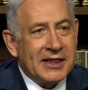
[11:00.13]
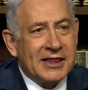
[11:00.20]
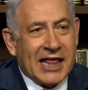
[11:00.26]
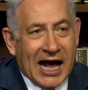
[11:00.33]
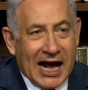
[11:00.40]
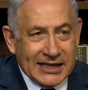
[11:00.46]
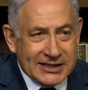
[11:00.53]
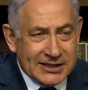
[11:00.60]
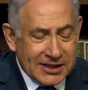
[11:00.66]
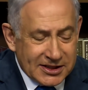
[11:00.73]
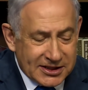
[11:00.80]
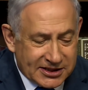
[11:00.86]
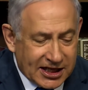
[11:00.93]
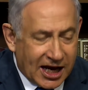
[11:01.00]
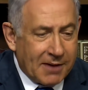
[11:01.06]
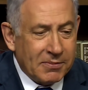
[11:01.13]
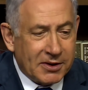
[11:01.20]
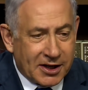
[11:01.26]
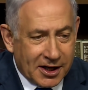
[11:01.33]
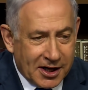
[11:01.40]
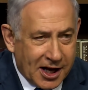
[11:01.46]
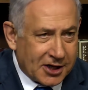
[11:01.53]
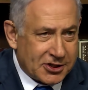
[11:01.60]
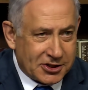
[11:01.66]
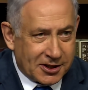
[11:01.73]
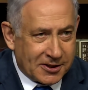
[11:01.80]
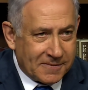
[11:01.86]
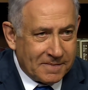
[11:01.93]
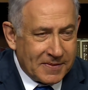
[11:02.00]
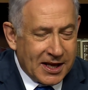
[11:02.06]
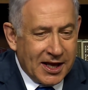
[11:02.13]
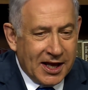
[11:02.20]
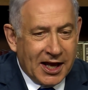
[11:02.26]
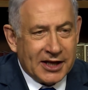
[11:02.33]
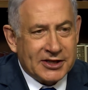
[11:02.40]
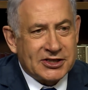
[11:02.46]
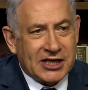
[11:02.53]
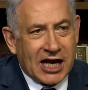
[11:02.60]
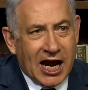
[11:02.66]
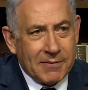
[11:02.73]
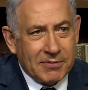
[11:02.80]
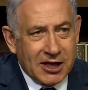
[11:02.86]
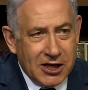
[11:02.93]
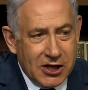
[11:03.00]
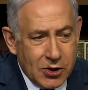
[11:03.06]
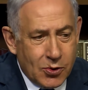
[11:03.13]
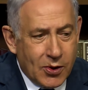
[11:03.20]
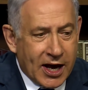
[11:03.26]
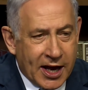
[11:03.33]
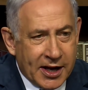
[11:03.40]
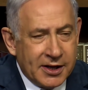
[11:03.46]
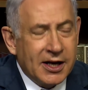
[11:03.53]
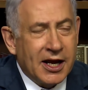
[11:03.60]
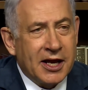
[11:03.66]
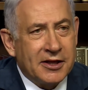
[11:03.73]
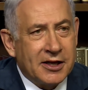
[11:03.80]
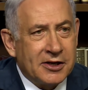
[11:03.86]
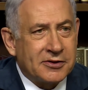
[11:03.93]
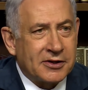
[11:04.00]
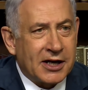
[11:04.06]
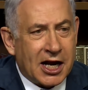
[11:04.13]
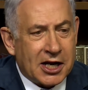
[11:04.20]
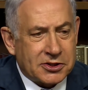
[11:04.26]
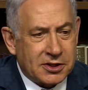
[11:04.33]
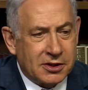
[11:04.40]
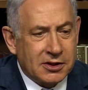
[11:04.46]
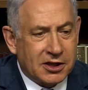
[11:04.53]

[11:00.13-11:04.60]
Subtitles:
That's some connection. It's time the UN and the international